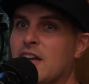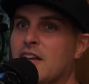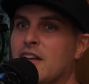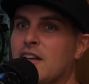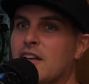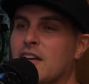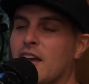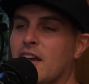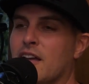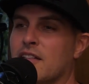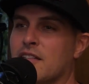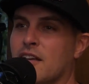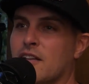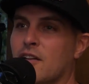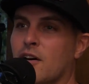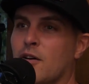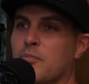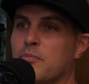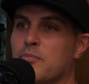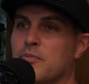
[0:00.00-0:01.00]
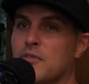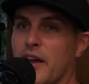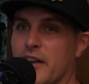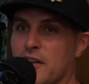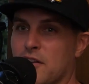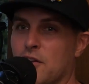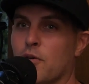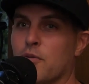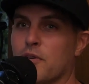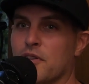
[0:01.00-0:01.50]
And then I'll like
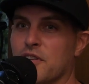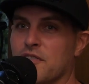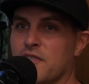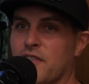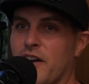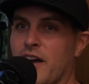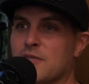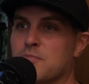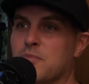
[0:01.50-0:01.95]
go really fast.